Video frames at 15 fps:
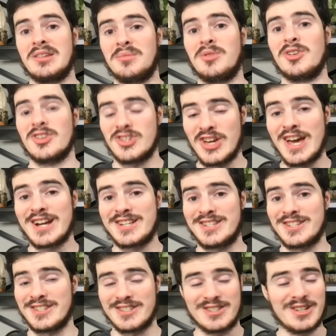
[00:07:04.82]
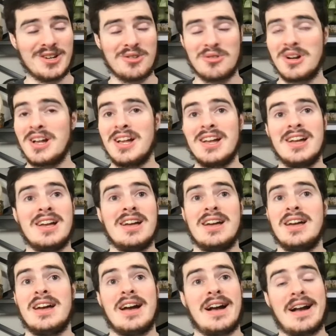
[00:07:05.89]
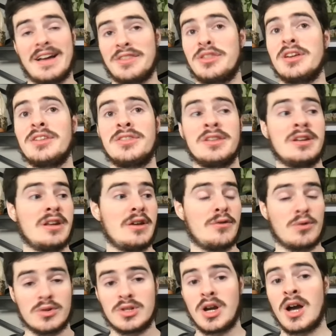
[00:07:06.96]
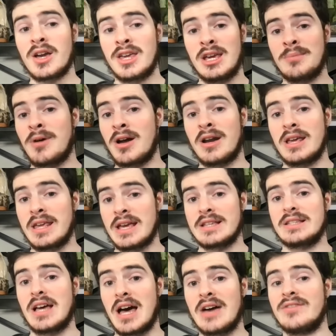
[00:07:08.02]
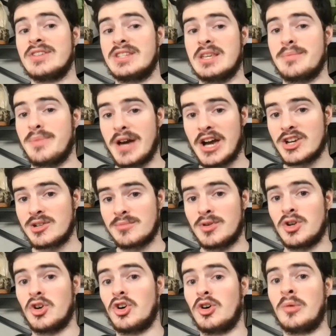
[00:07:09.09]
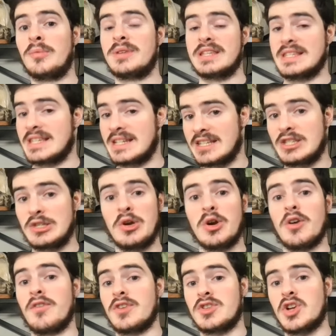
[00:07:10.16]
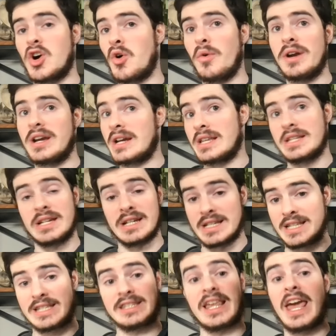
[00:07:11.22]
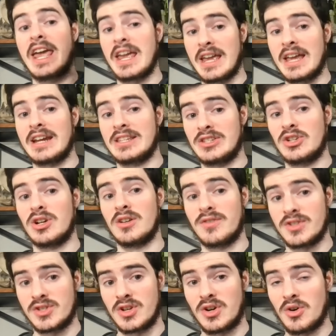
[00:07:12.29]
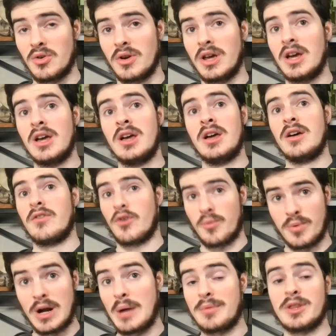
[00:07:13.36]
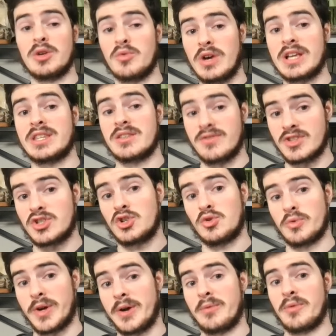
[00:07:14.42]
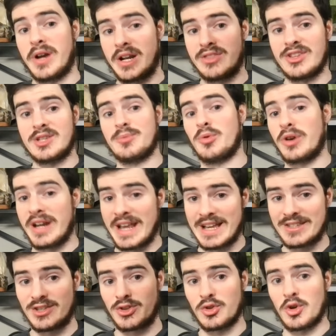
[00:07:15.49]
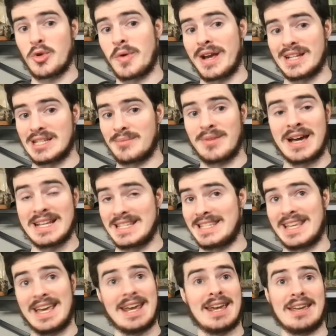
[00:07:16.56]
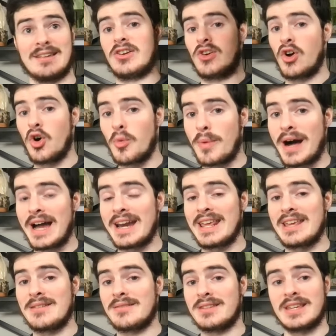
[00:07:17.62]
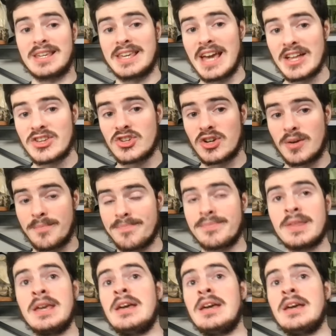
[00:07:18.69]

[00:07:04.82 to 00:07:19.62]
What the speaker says: Lamar Jackson. So I think that if we're talking about it, yes, obviously Patrick Mahomes is in a tier of his own and he's going to stay in a tier of his own for probably the rest of his career, right? At this point, he has the three rings. I'm not saying nobody can catch him,